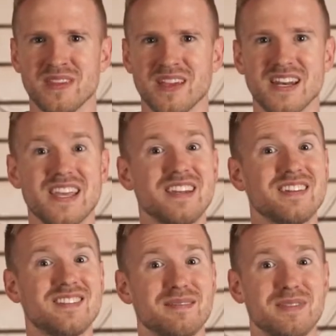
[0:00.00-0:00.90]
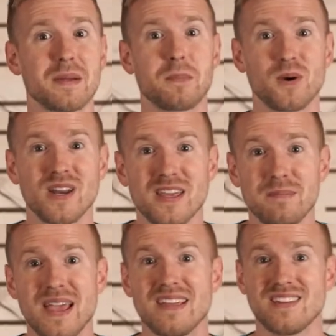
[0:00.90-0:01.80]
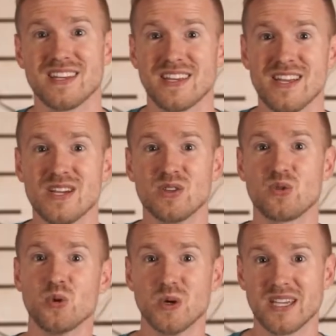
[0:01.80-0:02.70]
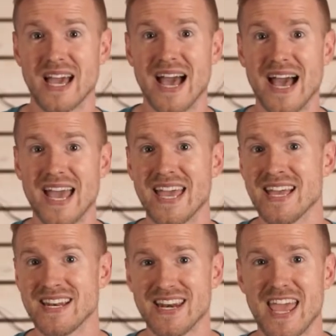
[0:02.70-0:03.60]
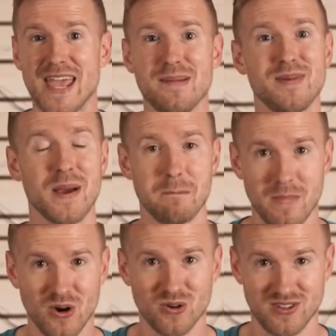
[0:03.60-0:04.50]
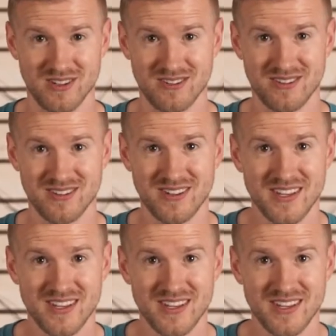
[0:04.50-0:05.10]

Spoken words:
And he did something pretty amazing through a guy named Moses.